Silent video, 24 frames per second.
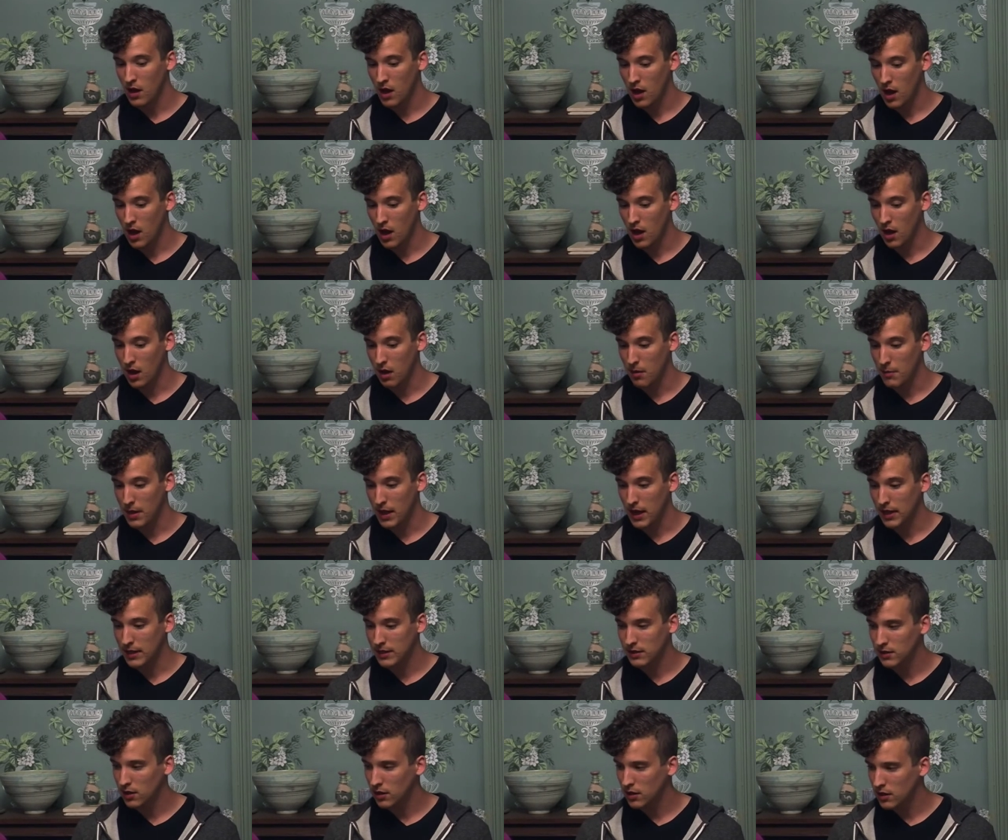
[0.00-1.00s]
Um, and
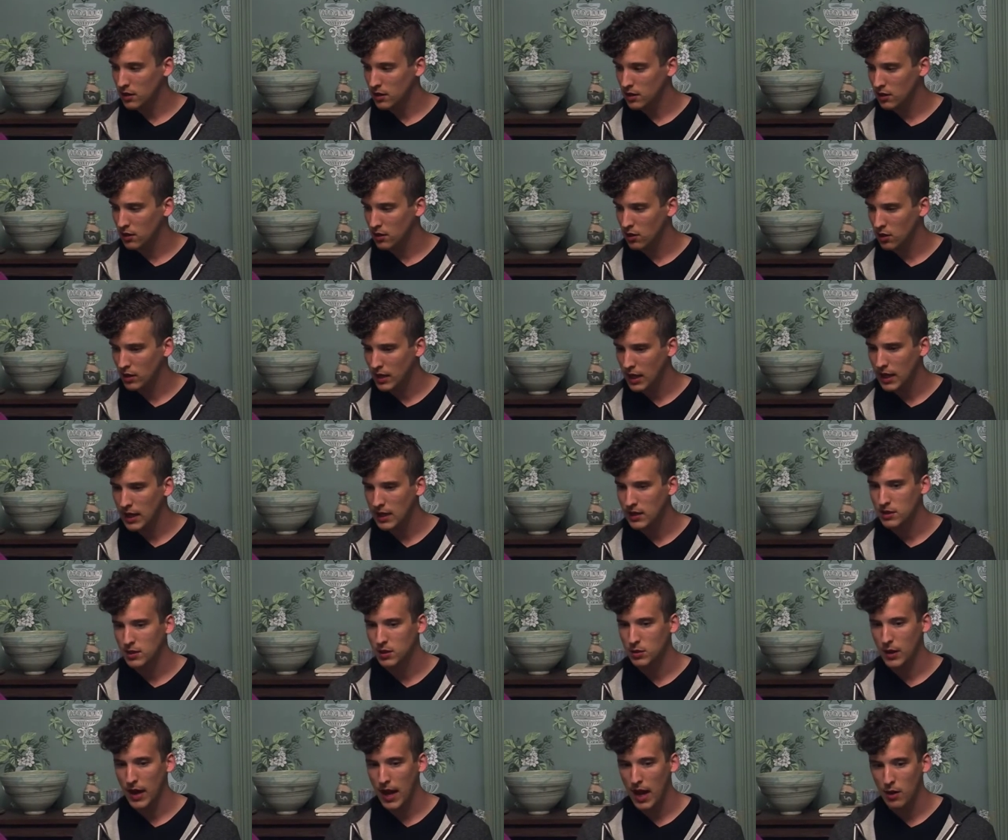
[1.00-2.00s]
I started looking
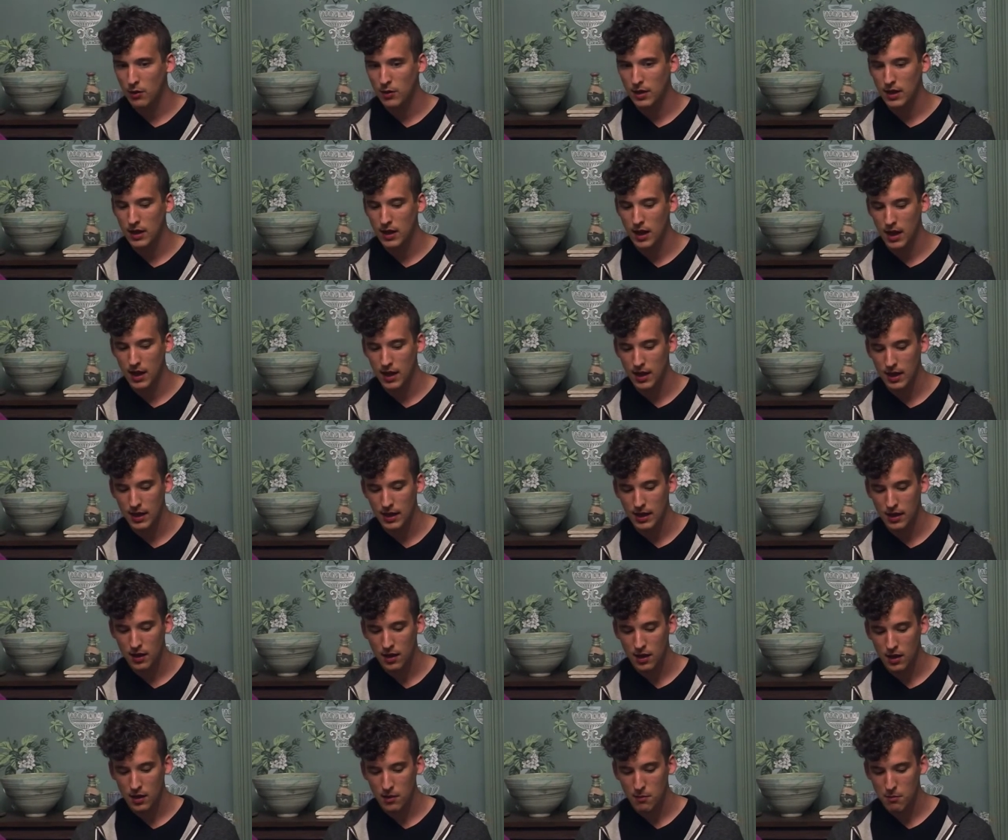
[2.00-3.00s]
into how can I